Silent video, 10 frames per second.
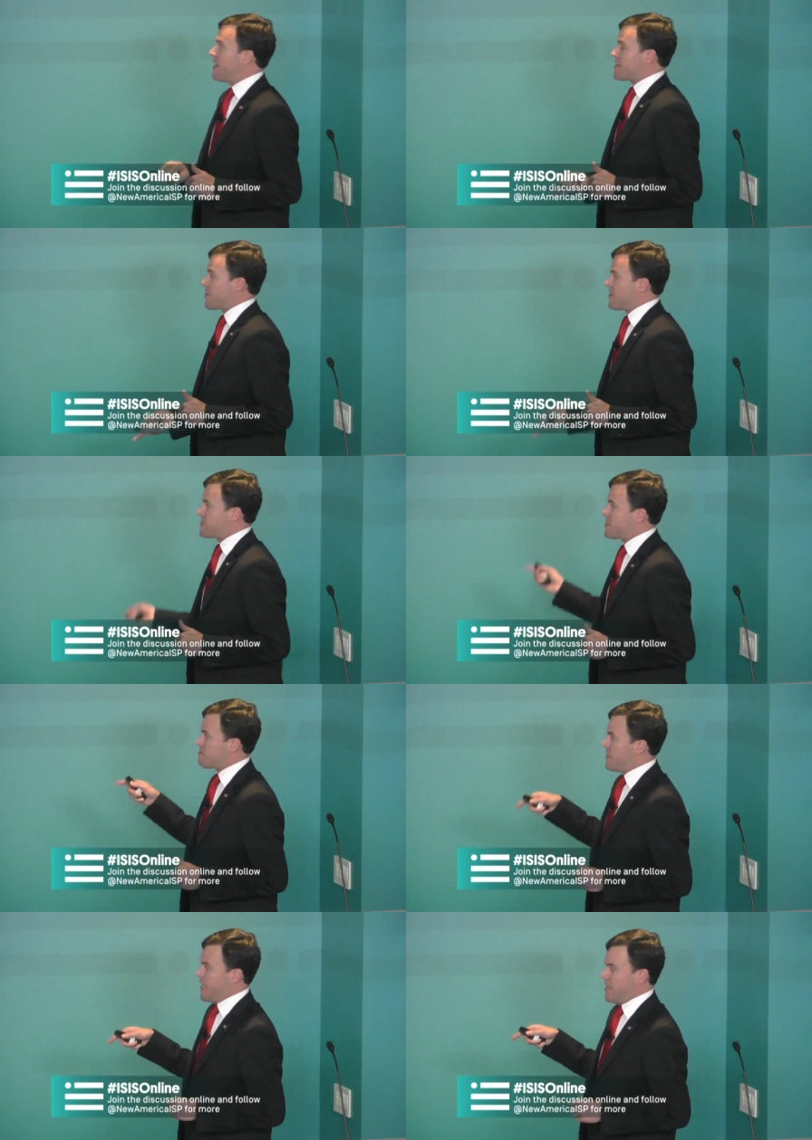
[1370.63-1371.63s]
So this
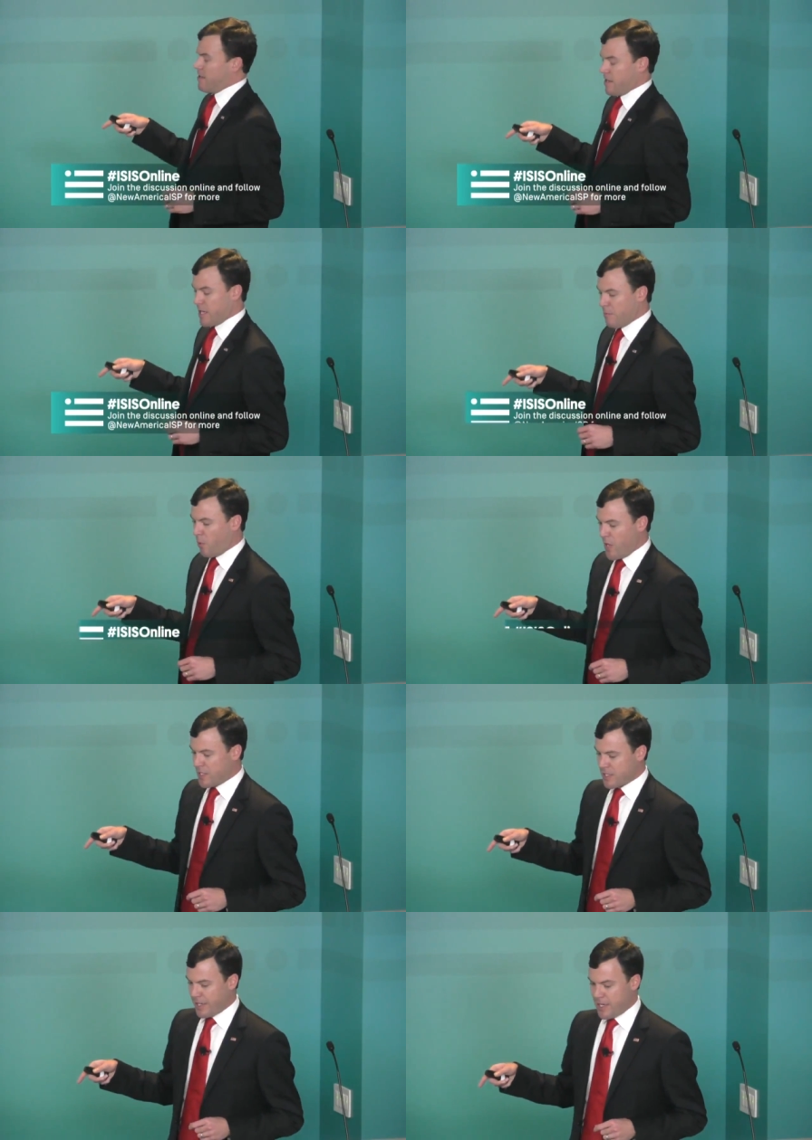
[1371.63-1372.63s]
is me a couple
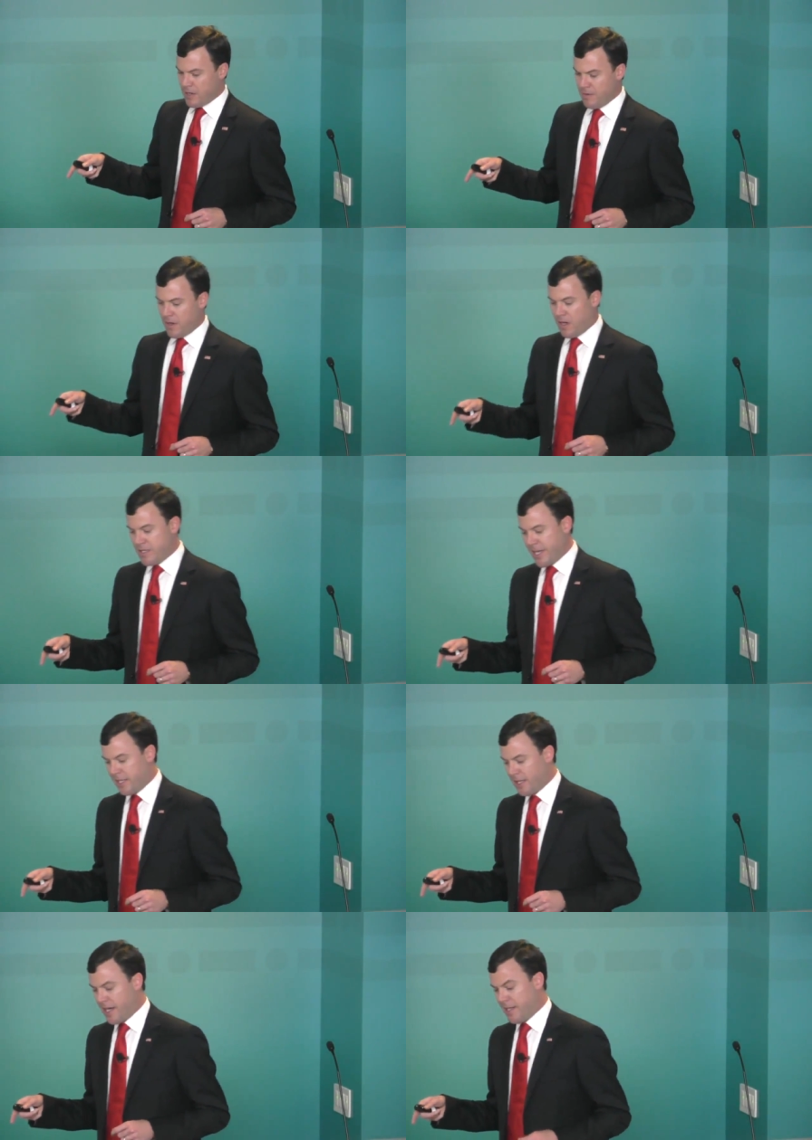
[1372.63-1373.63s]
weeks later on
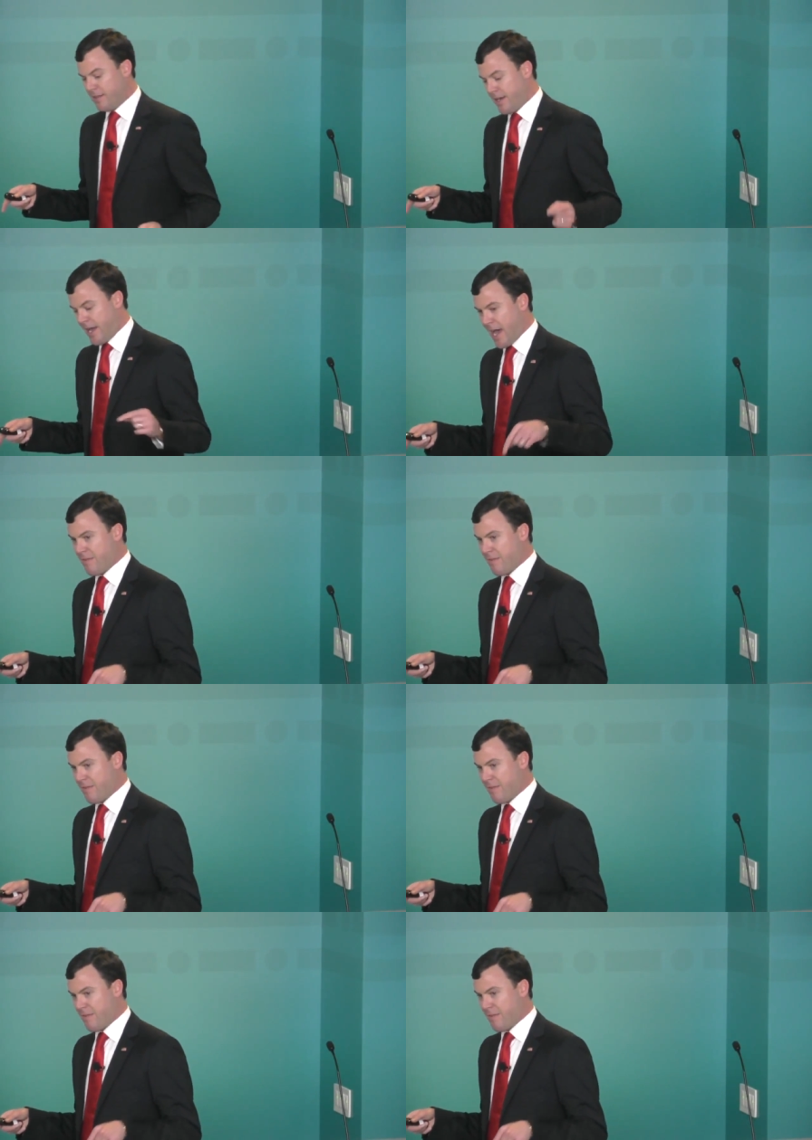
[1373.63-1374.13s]
Dateline, the day